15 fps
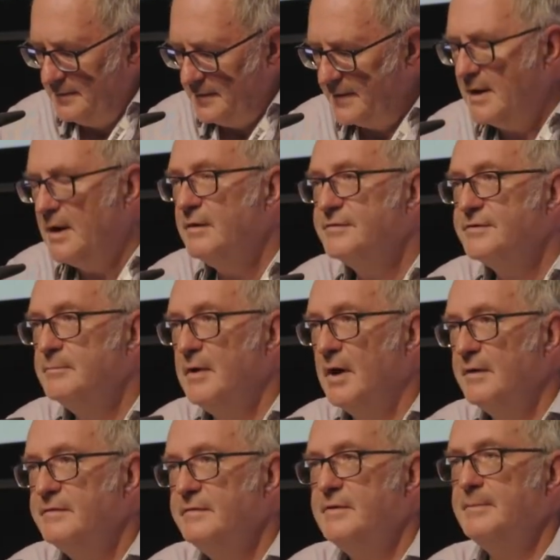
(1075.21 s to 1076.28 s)
that the
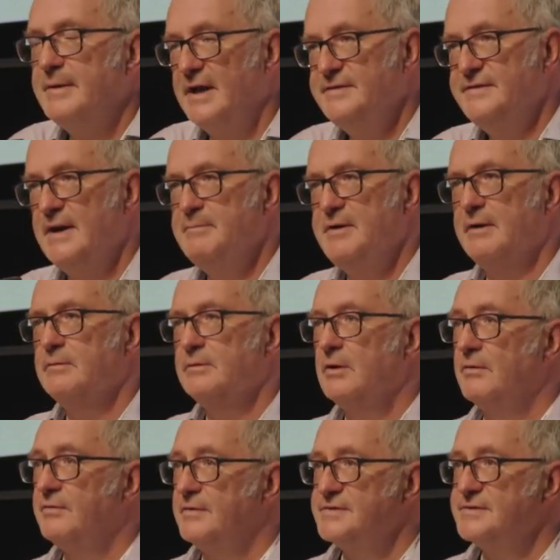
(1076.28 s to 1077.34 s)
aftermath of the pandemic will
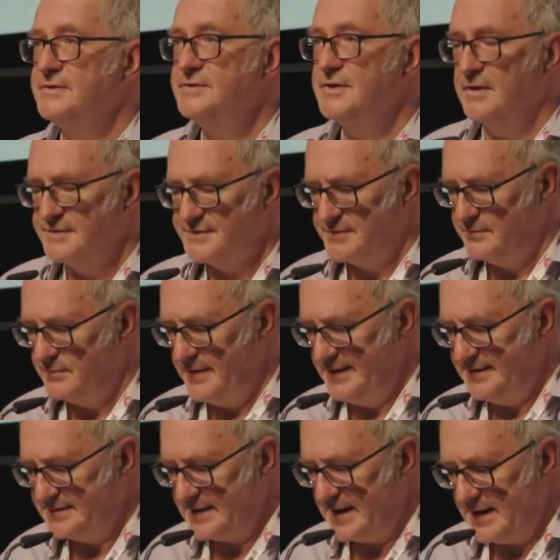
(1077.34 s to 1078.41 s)
offer us a chance to
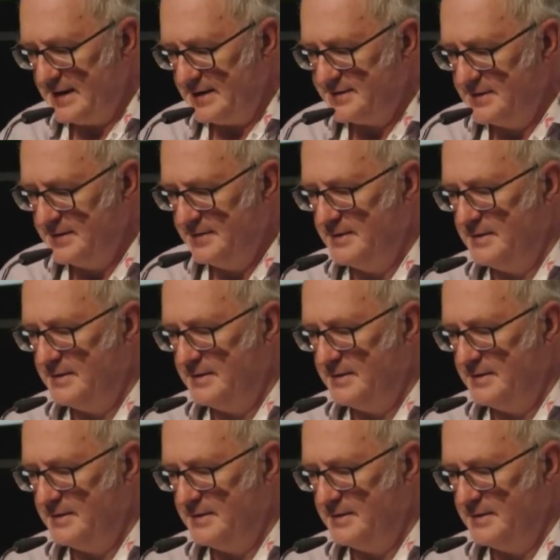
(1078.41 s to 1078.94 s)
reset.